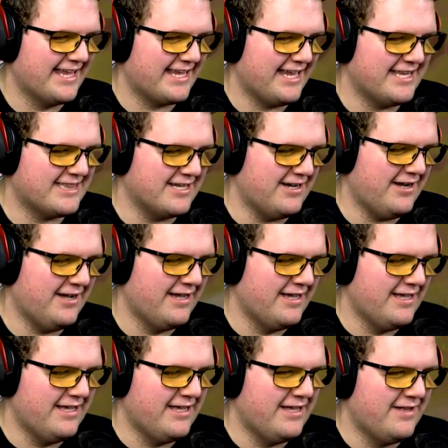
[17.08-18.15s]
no get one the, else is
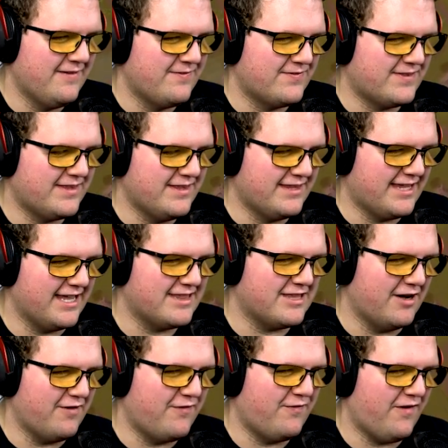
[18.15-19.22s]
coming here. Get
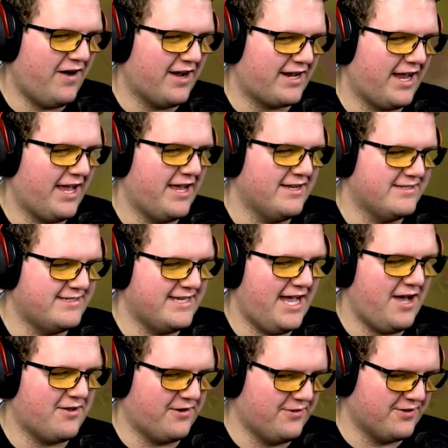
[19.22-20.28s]
the fuck
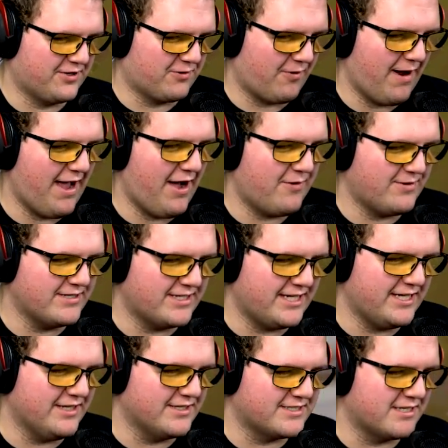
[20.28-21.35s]
down on the ground and
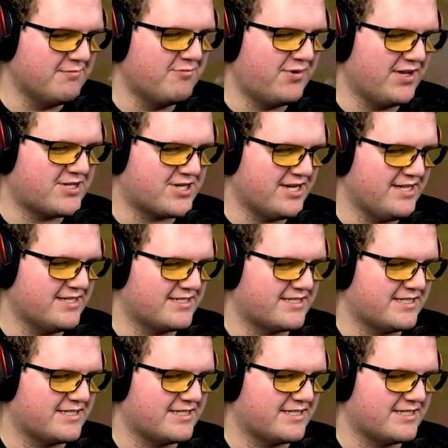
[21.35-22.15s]
kill some what bitches. What are those two